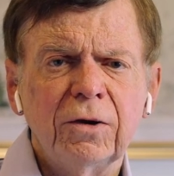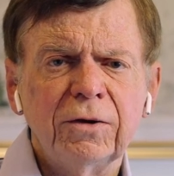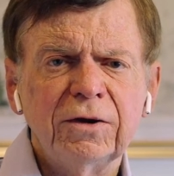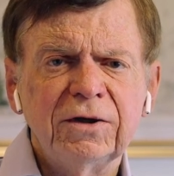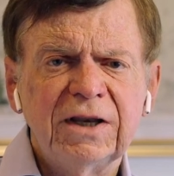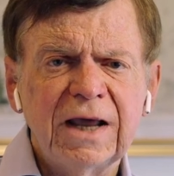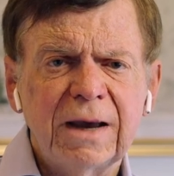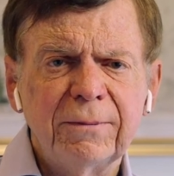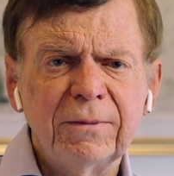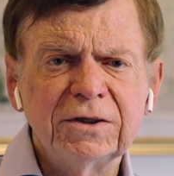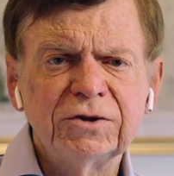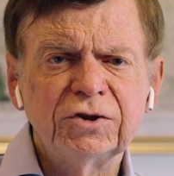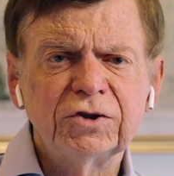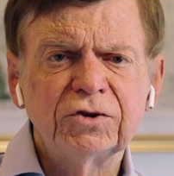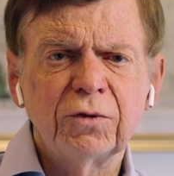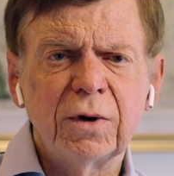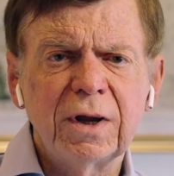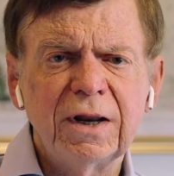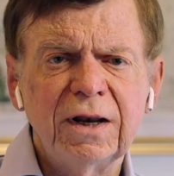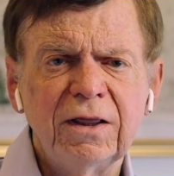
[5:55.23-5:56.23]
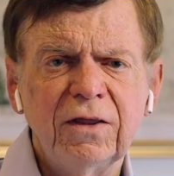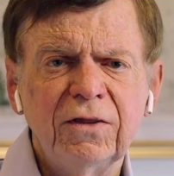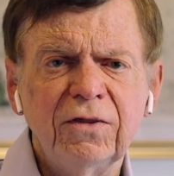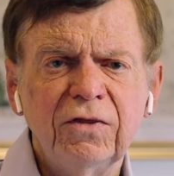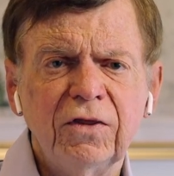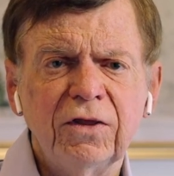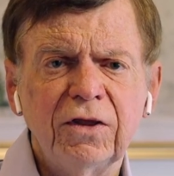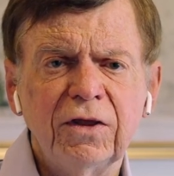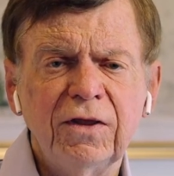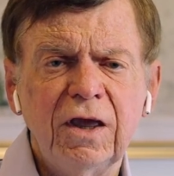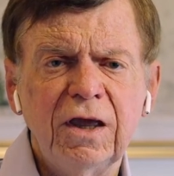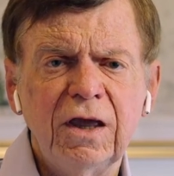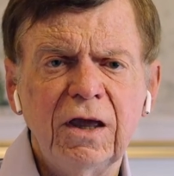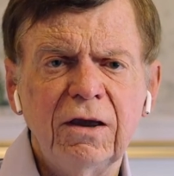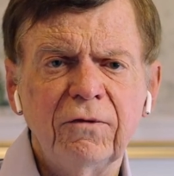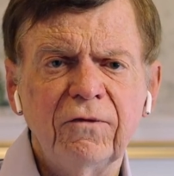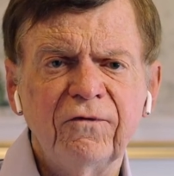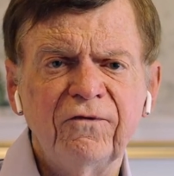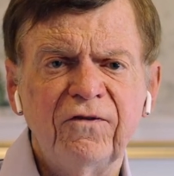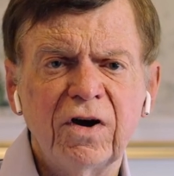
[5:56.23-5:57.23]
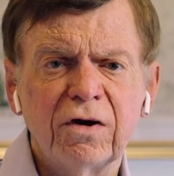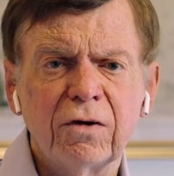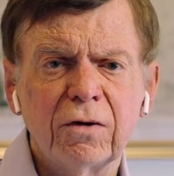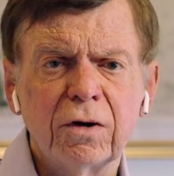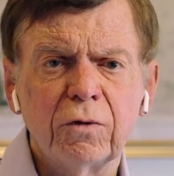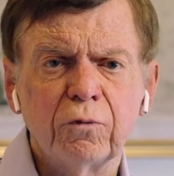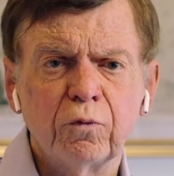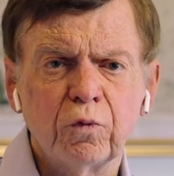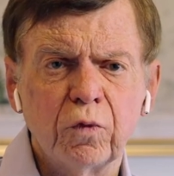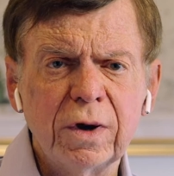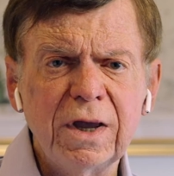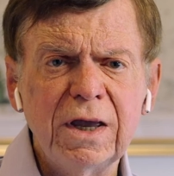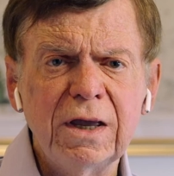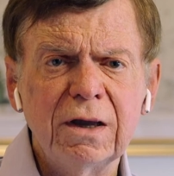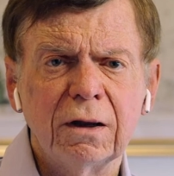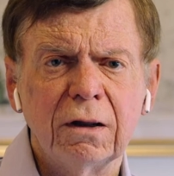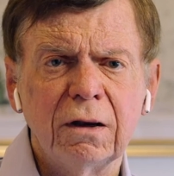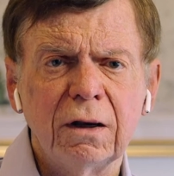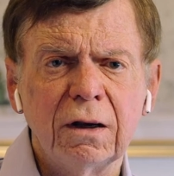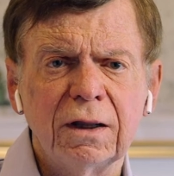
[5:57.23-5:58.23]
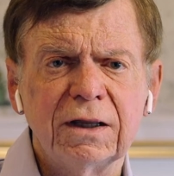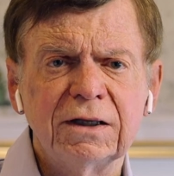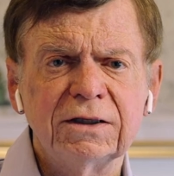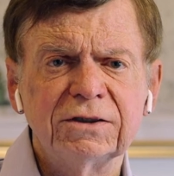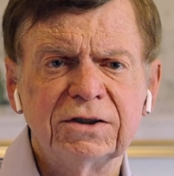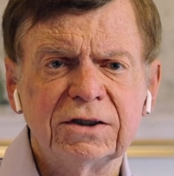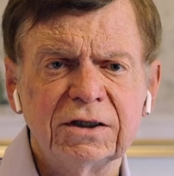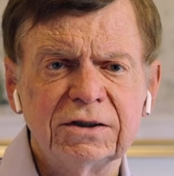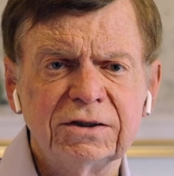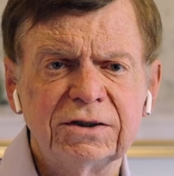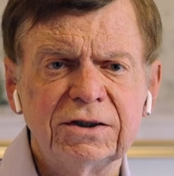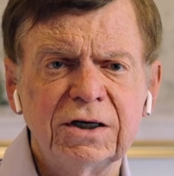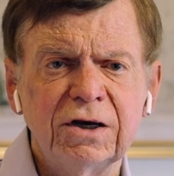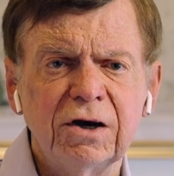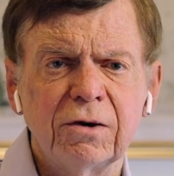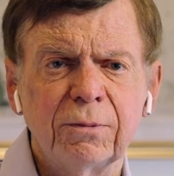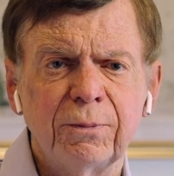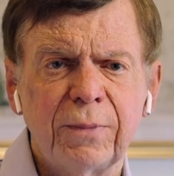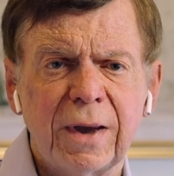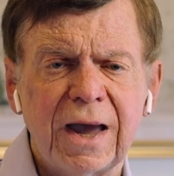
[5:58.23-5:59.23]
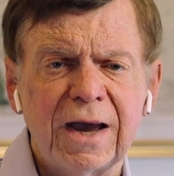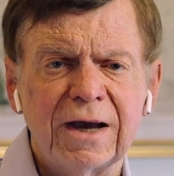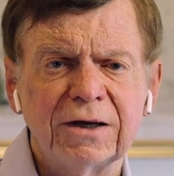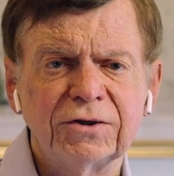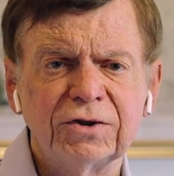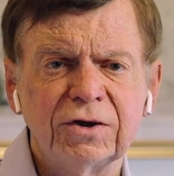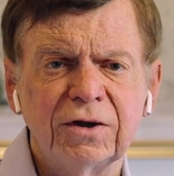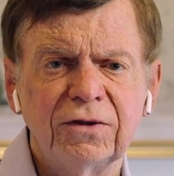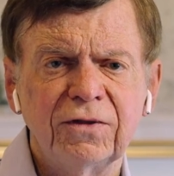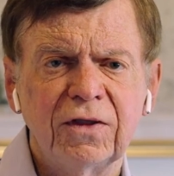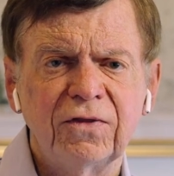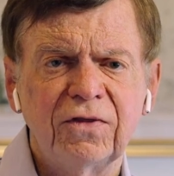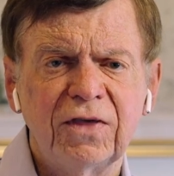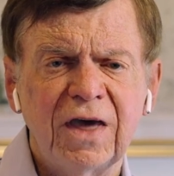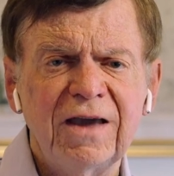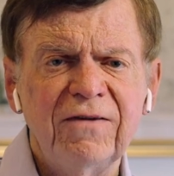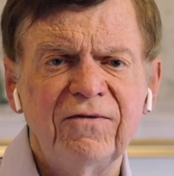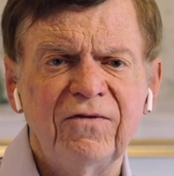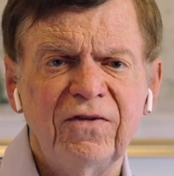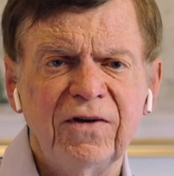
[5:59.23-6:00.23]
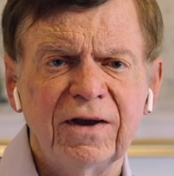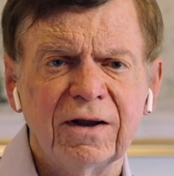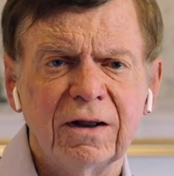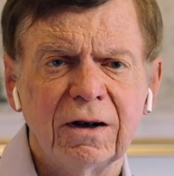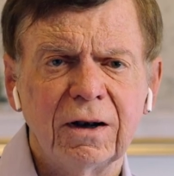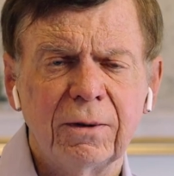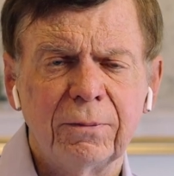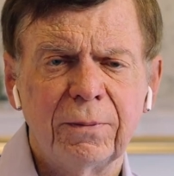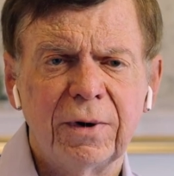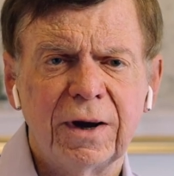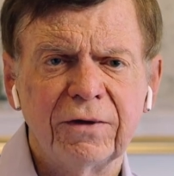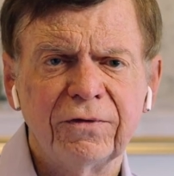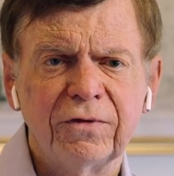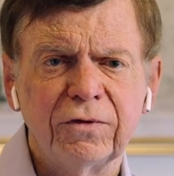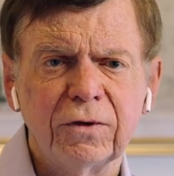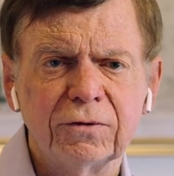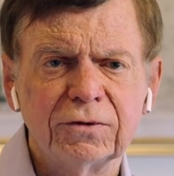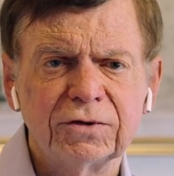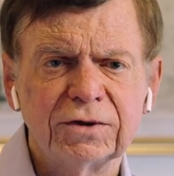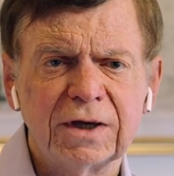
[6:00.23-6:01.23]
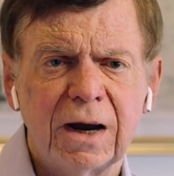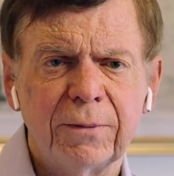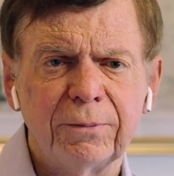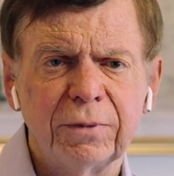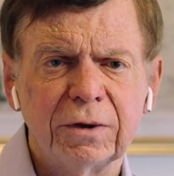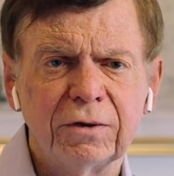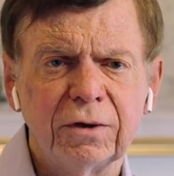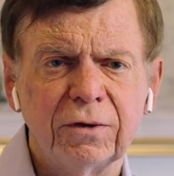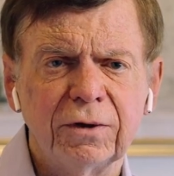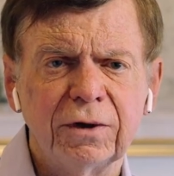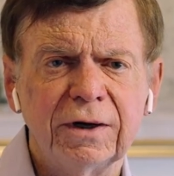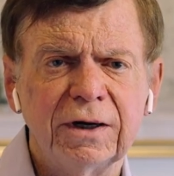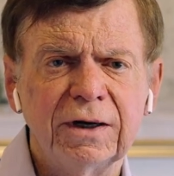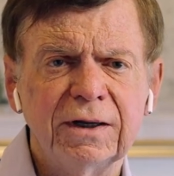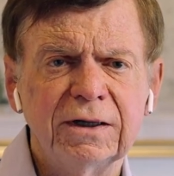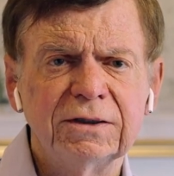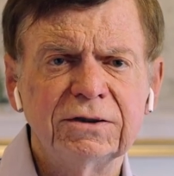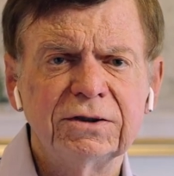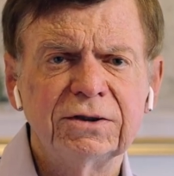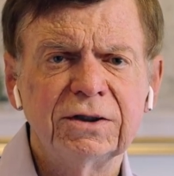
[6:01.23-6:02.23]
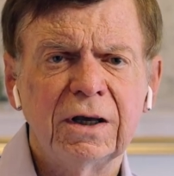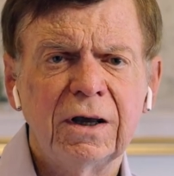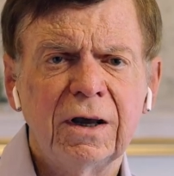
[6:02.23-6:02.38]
demonstrating the very real and sincere passion that they feel about those opportunities,